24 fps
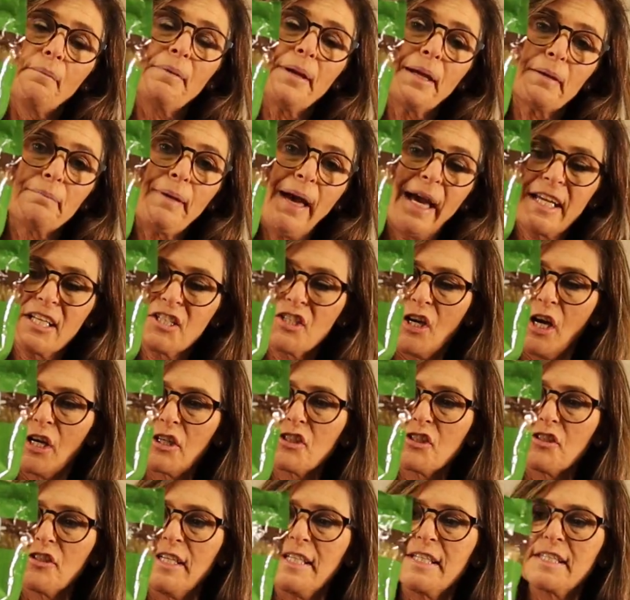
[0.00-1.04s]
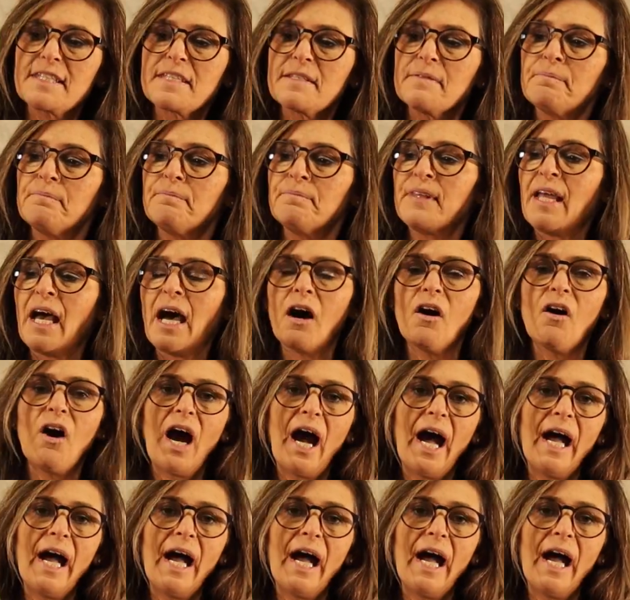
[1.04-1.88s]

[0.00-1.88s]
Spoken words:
big bag of dog treats. Now,